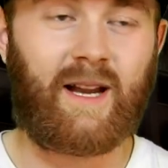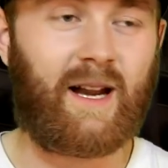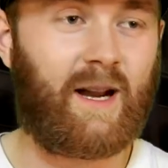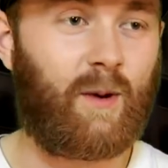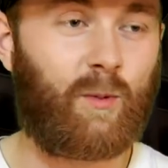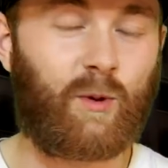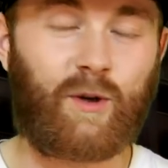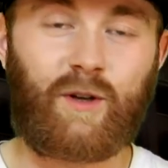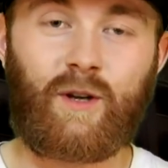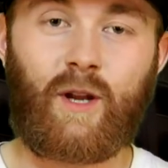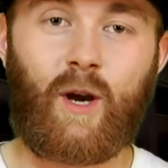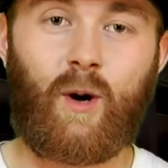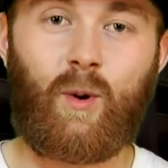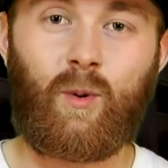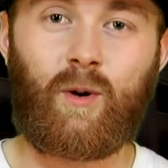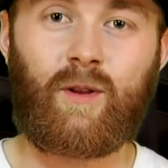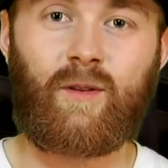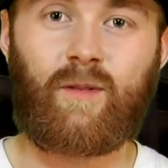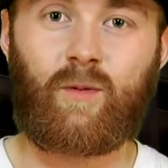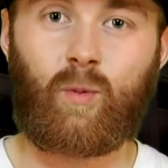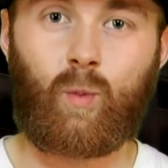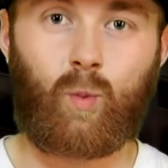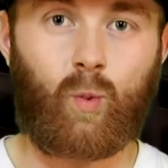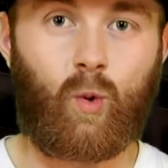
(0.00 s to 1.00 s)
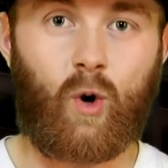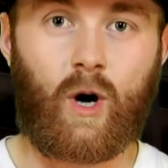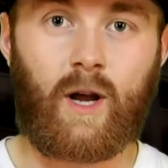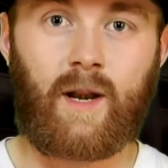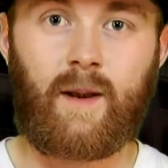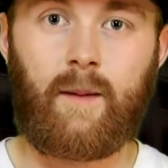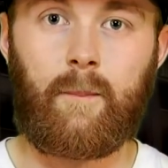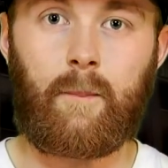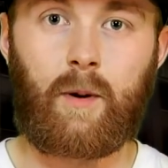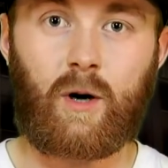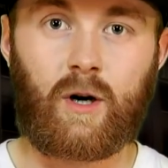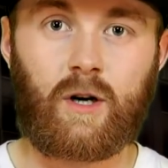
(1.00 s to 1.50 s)
I wouldn't go with
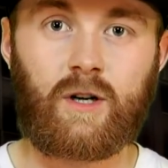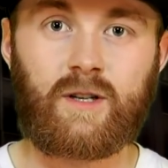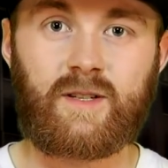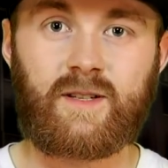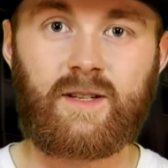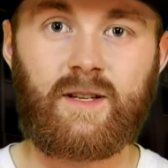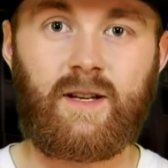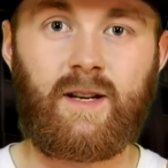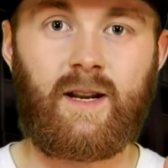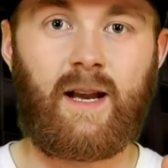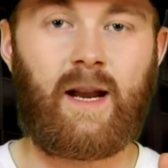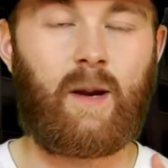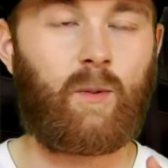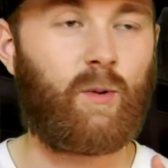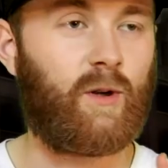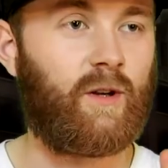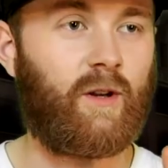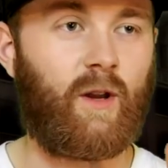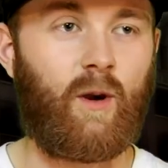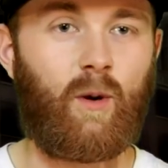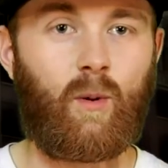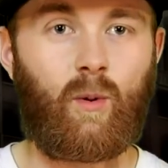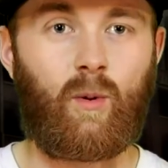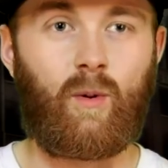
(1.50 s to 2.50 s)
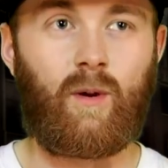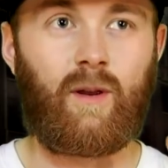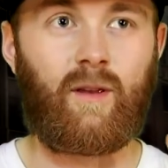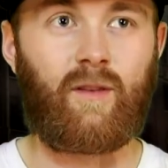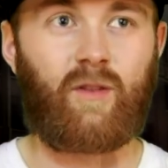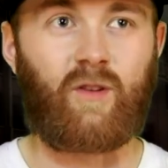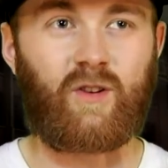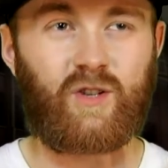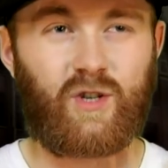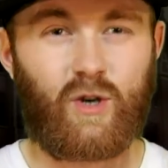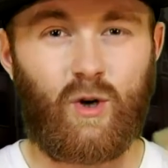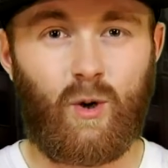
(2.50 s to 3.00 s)
one person. I wouldn't go
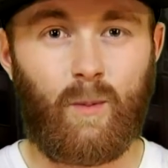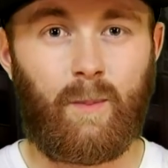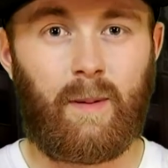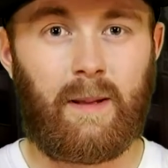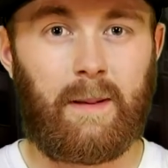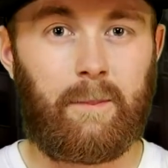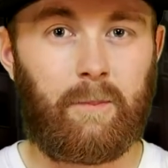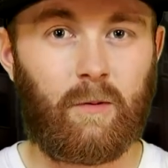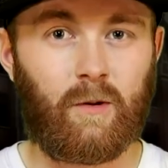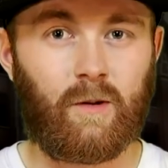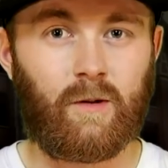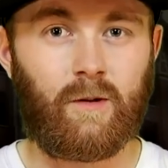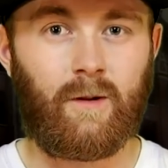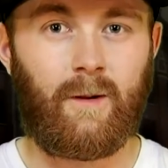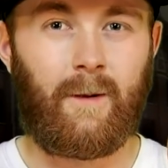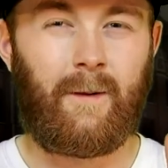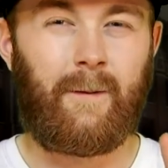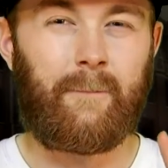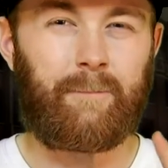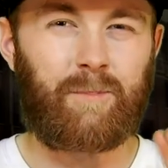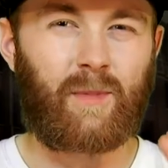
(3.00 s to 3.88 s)
with two people.